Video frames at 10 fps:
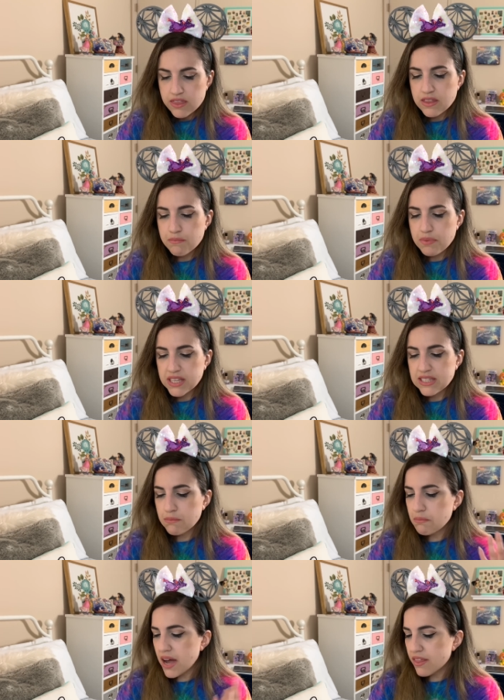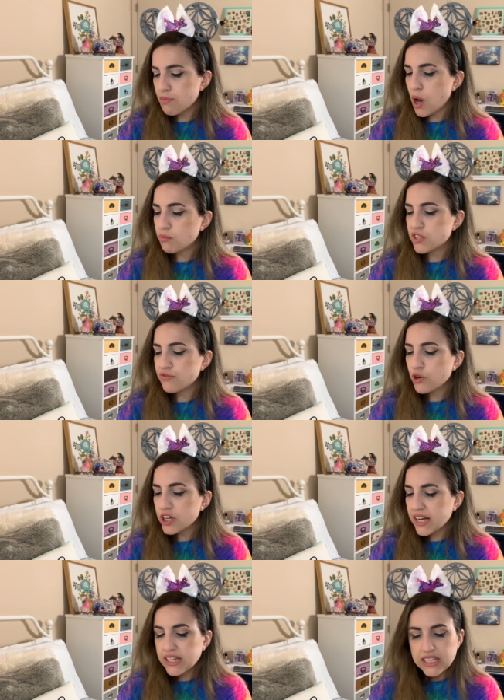the Basin bath bomb was
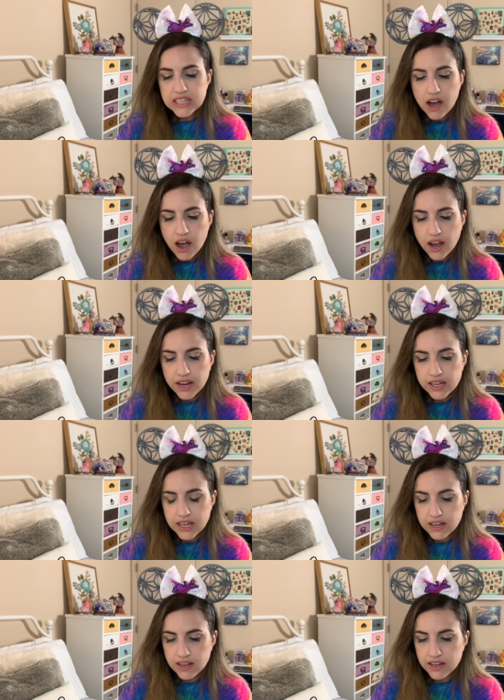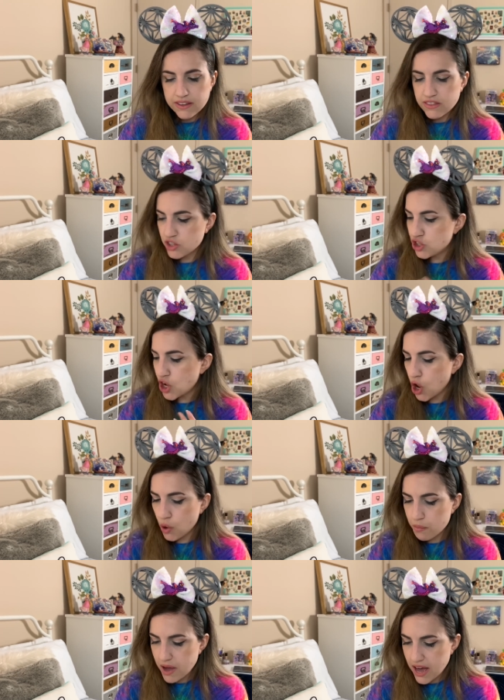$4.99 and the
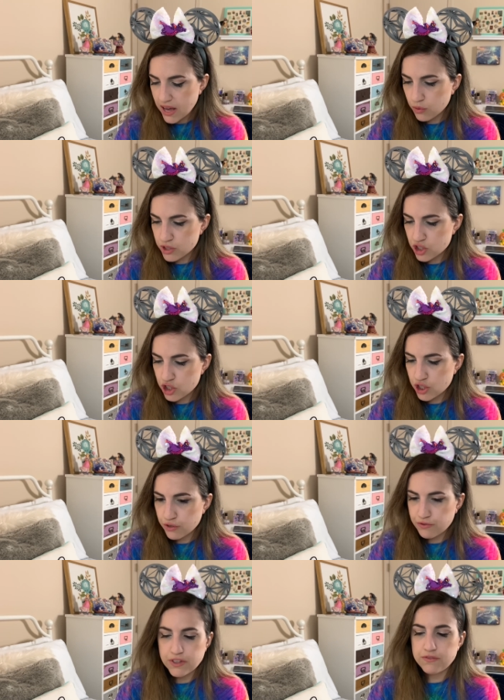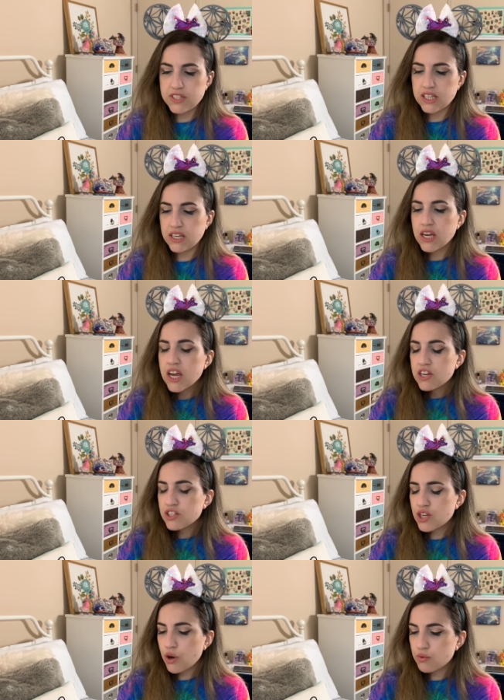tote bag was $2.50.
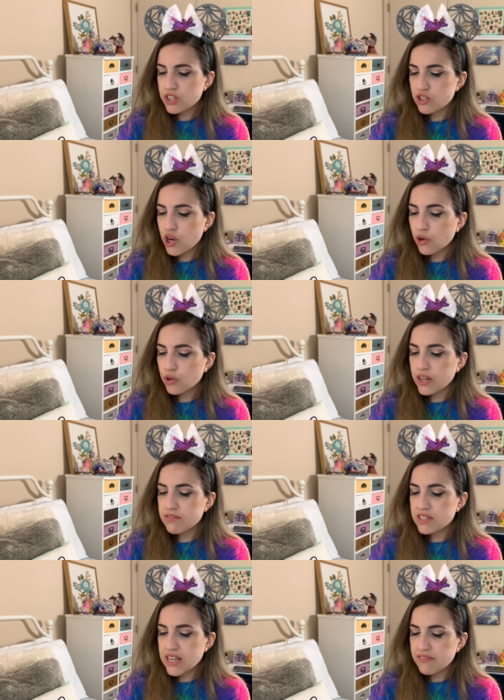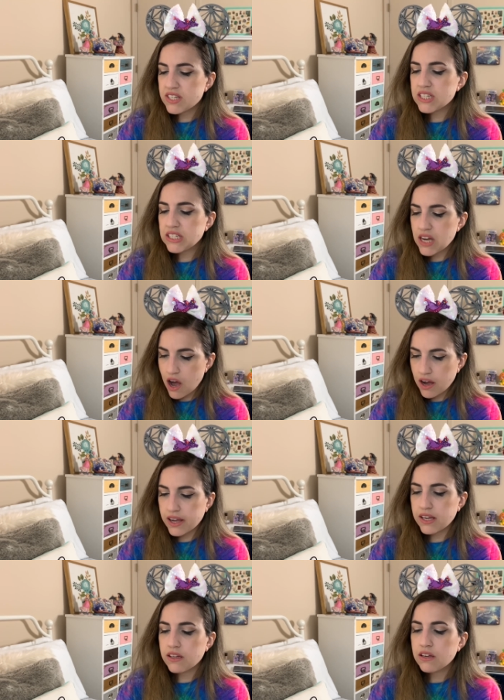So it was a total of
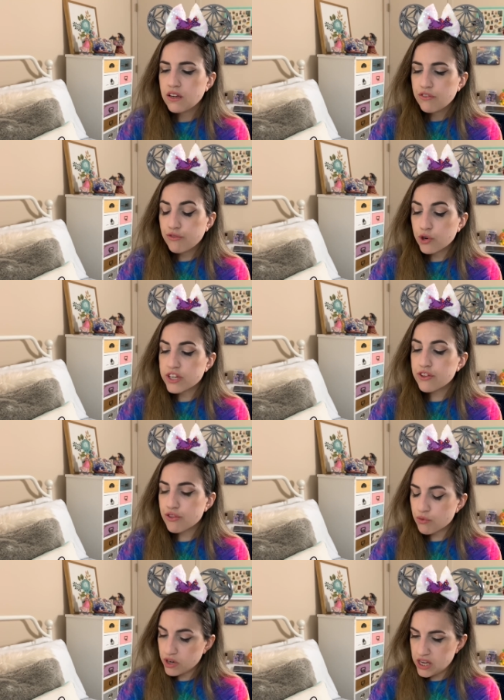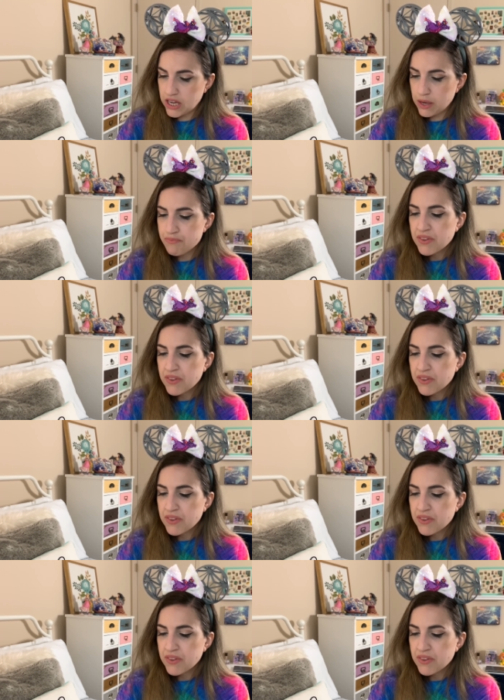$79.43